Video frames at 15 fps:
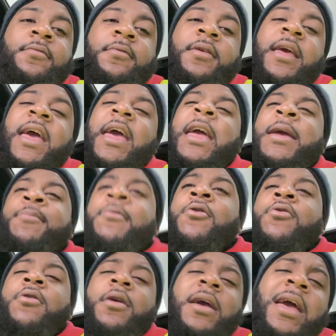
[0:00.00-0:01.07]
came
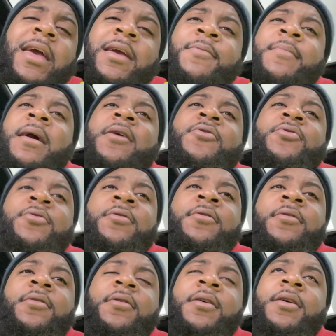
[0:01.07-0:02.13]
out
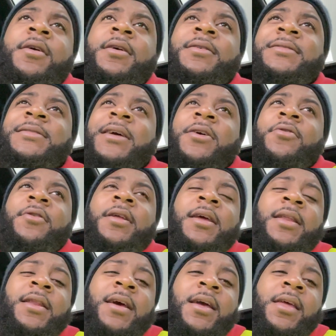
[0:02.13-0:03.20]
here Saturday
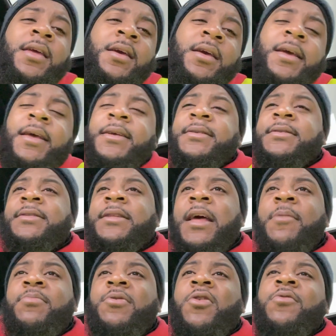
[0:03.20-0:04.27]
night and
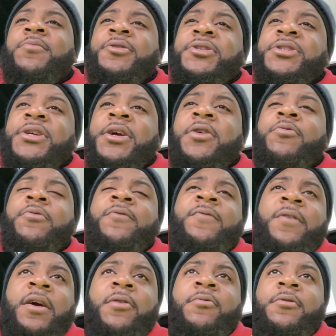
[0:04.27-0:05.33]
stepped on Michelle
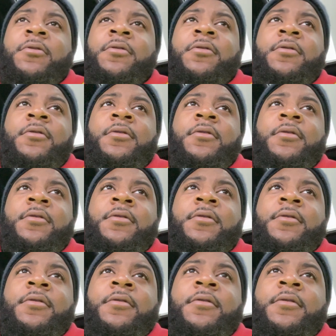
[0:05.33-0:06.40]
Rivera.
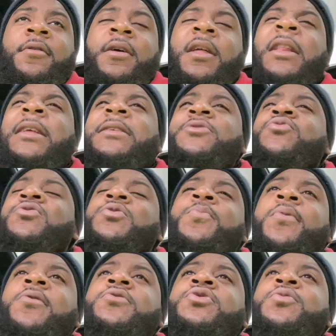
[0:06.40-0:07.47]
This was
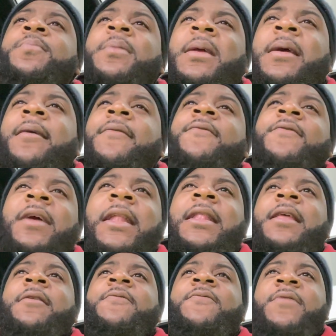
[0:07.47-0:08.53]
supposed to be a
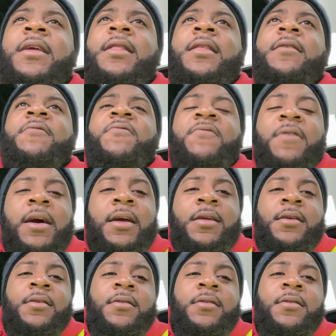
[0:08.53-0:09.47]
50-50 fight